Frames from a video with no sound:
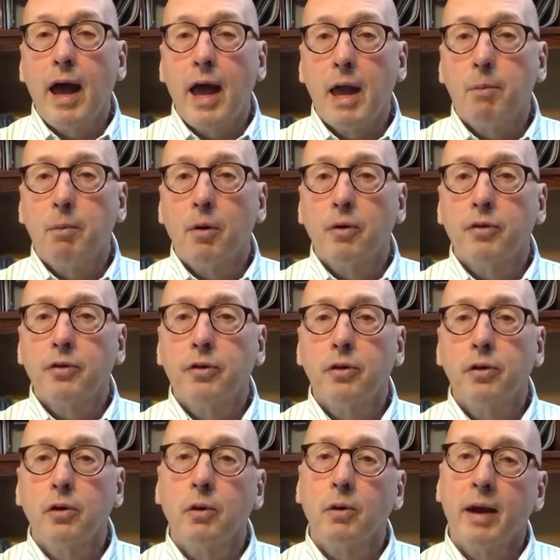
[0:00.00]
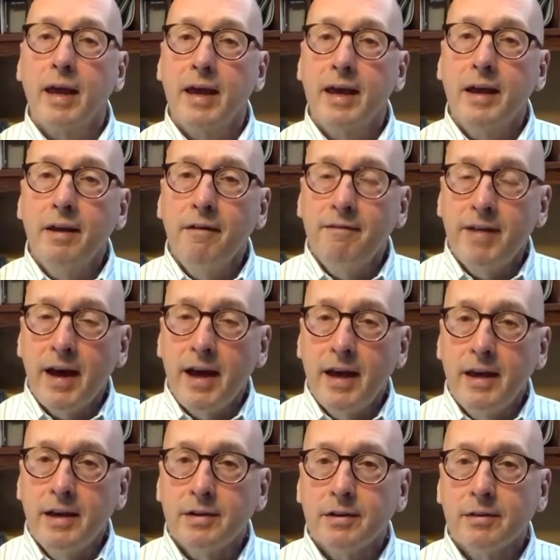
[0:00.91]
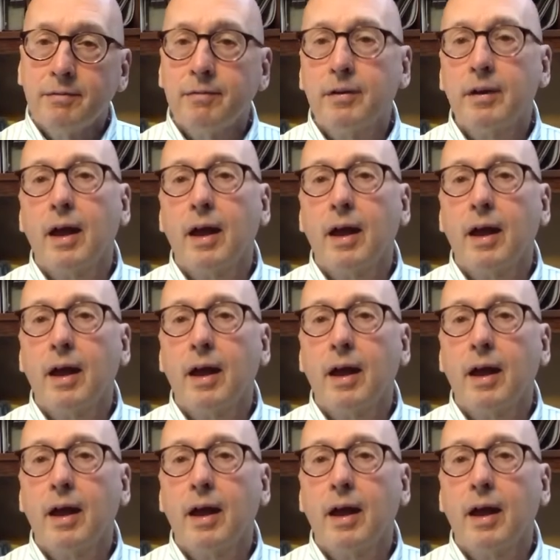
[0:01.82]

able to innovate